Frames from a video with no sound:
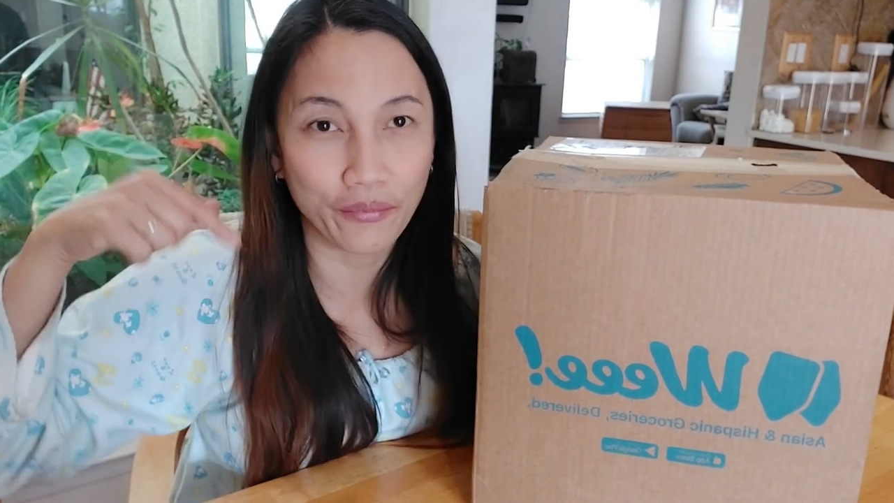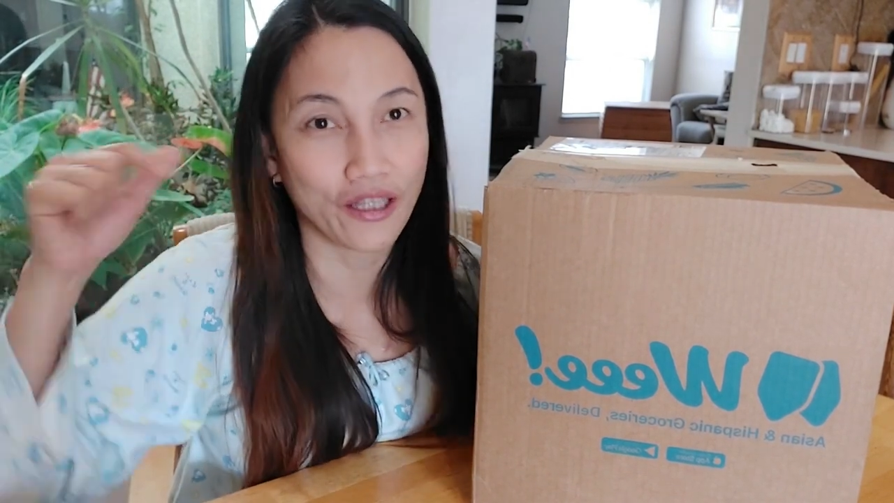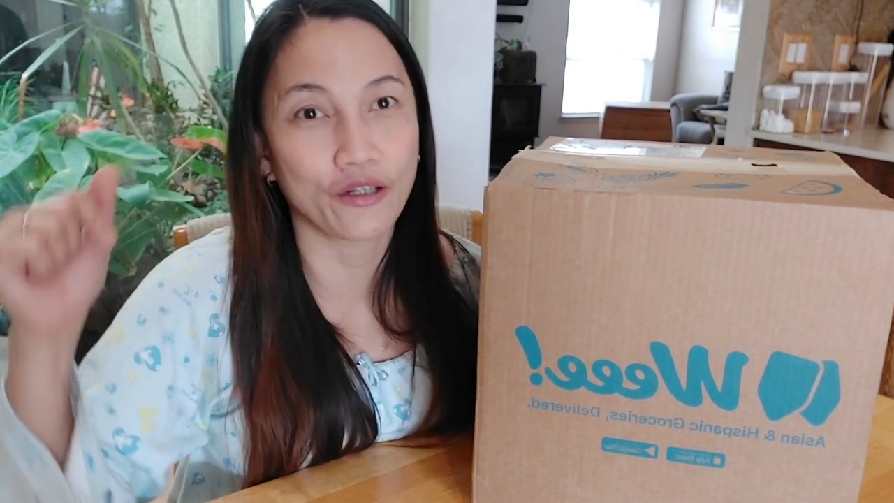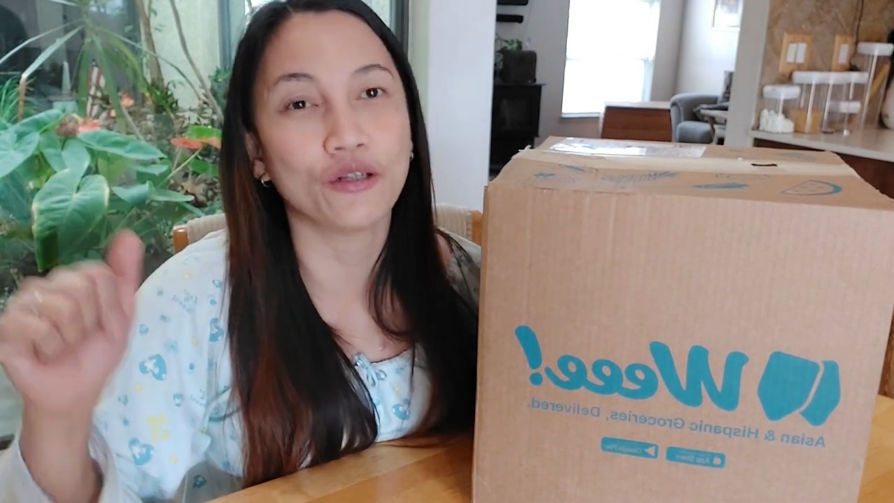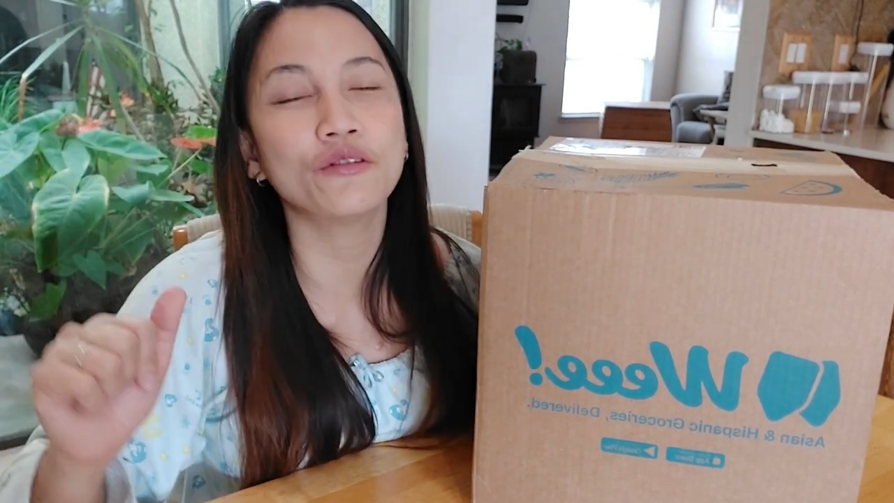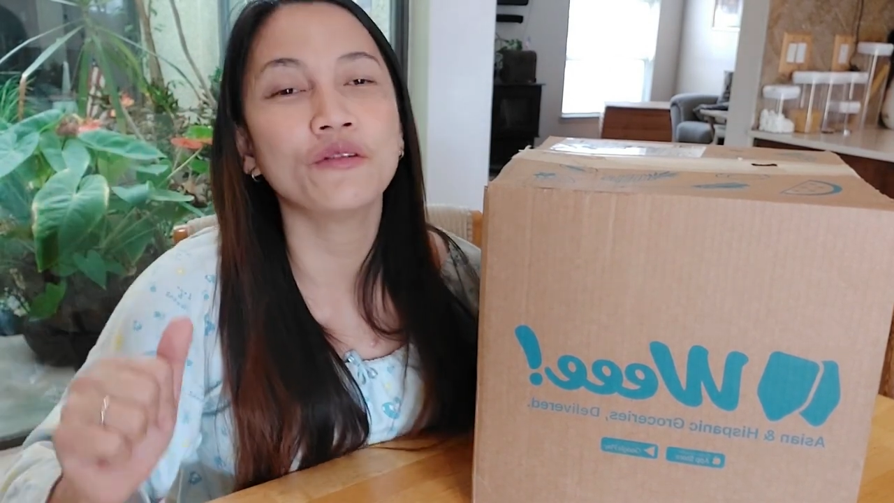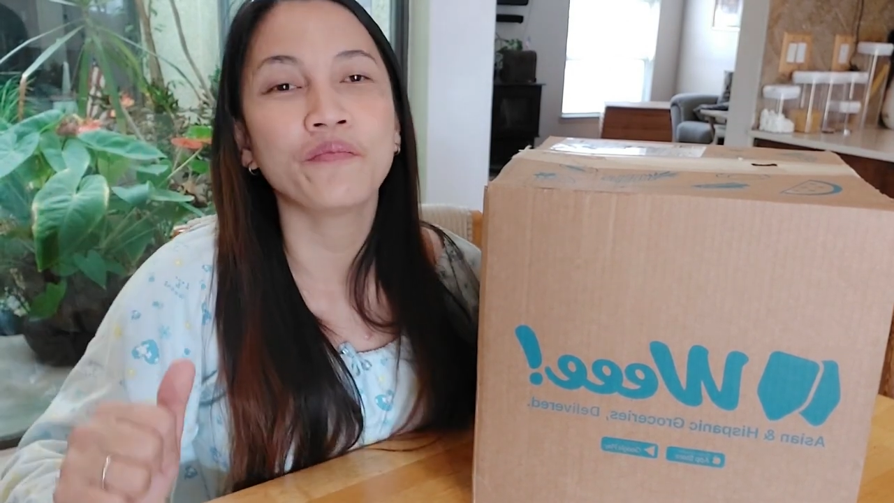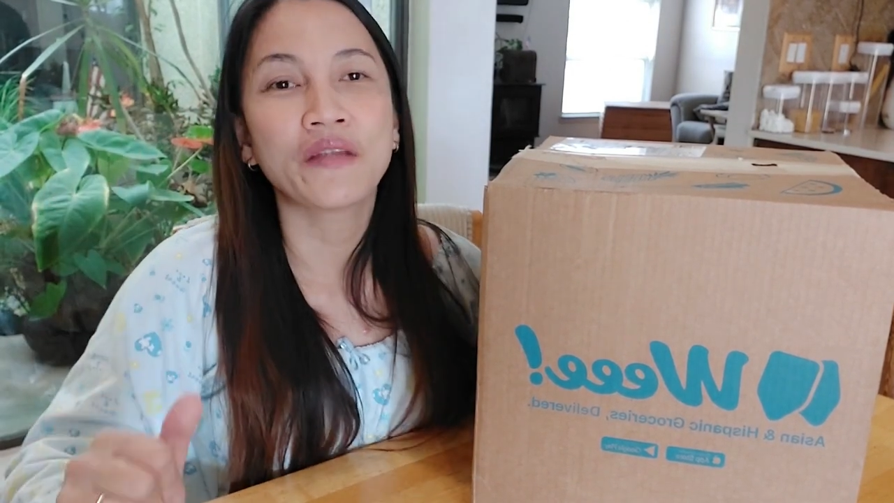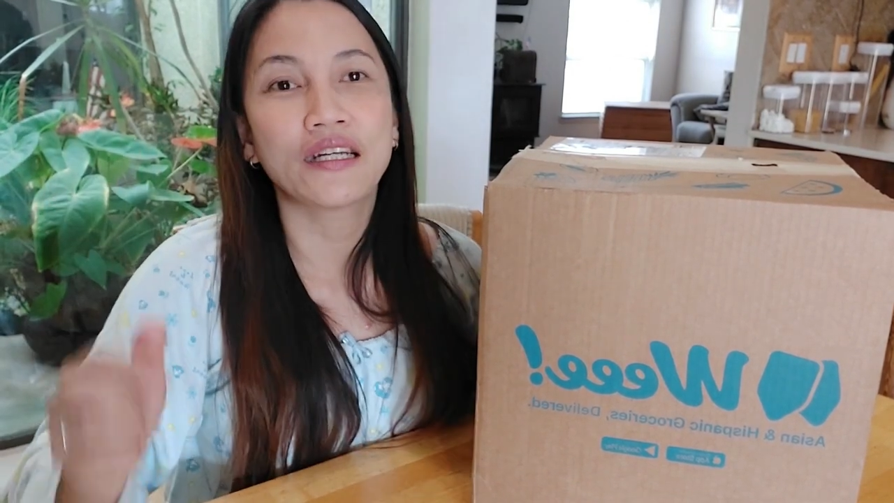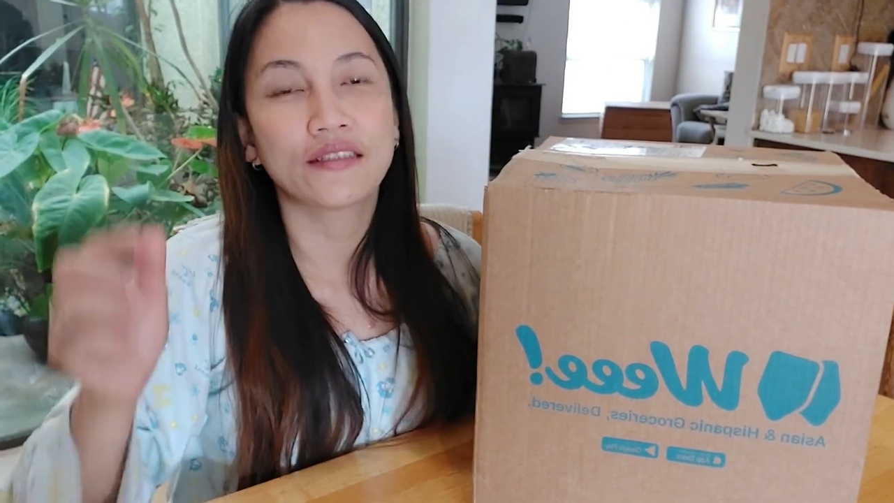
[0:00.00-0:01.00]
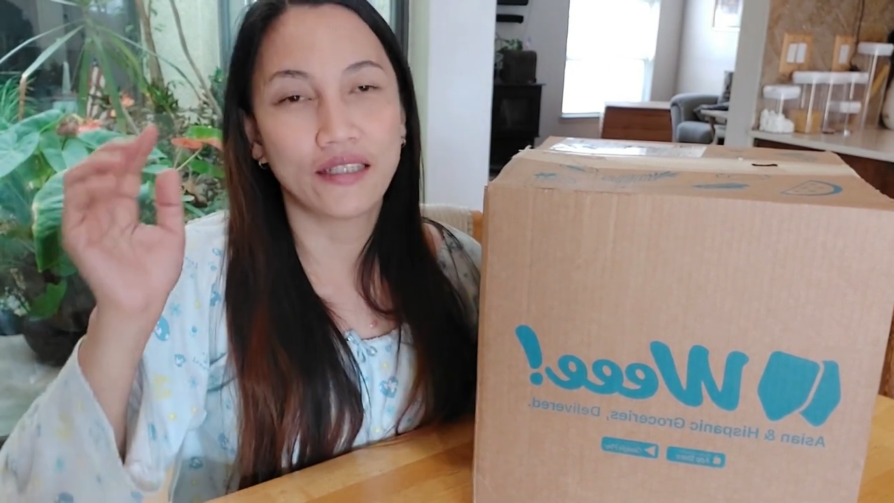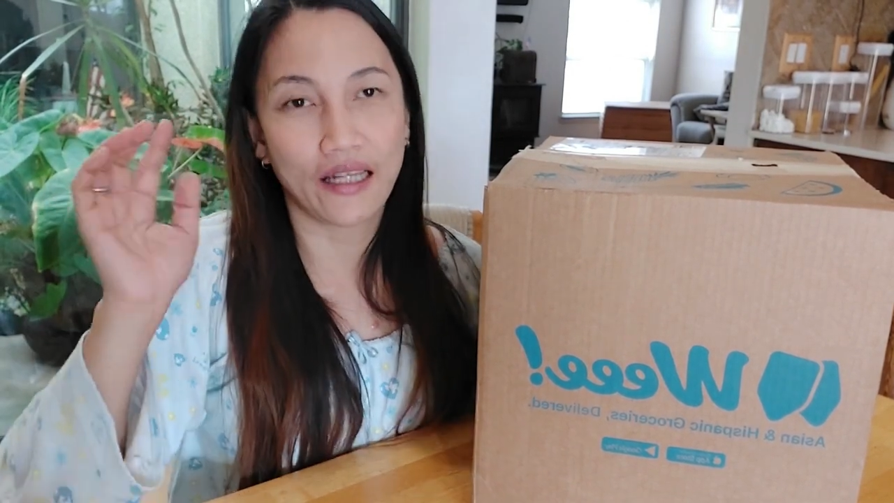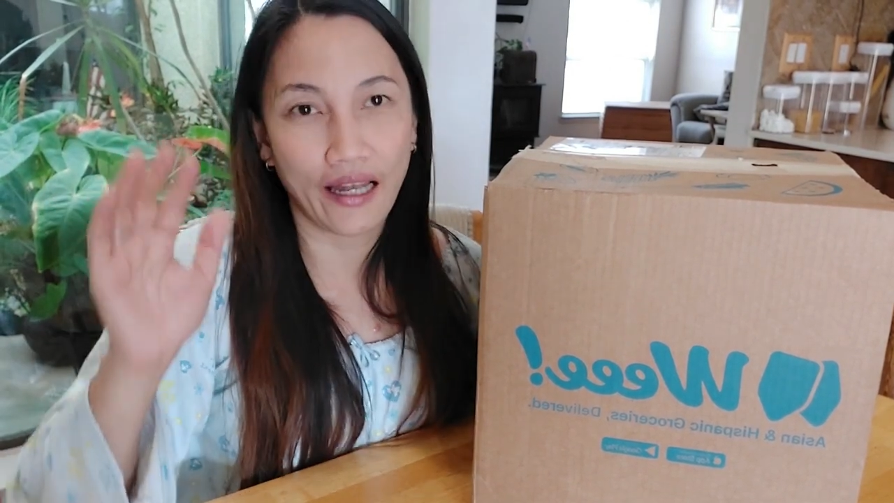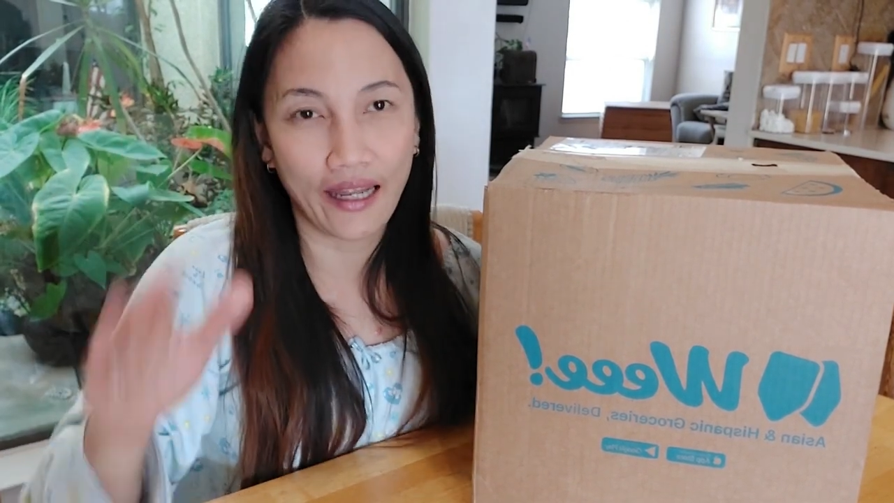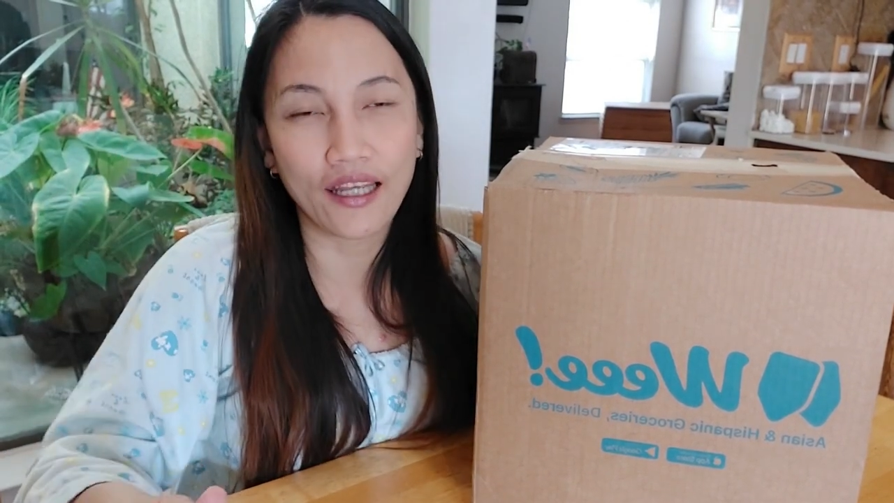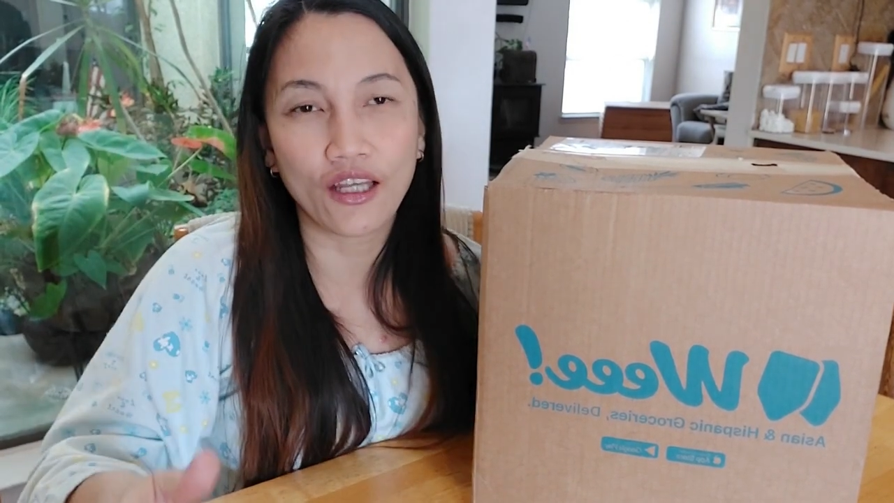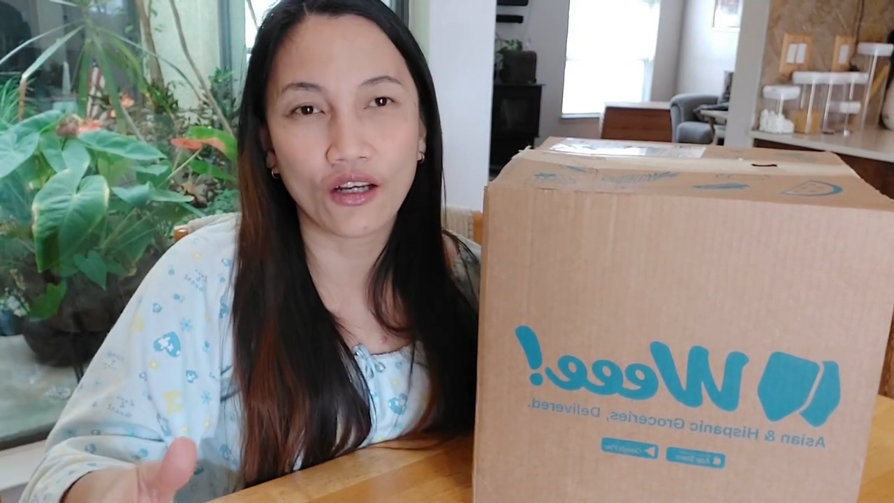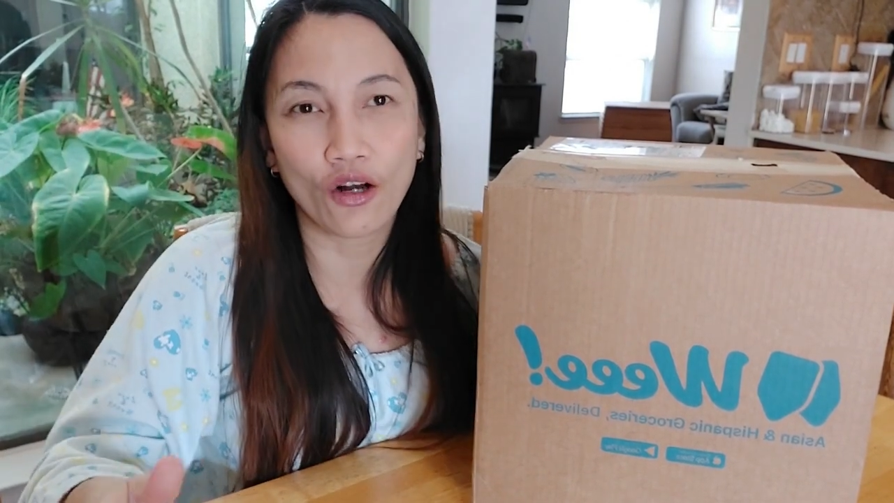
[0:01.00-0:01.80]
below the link.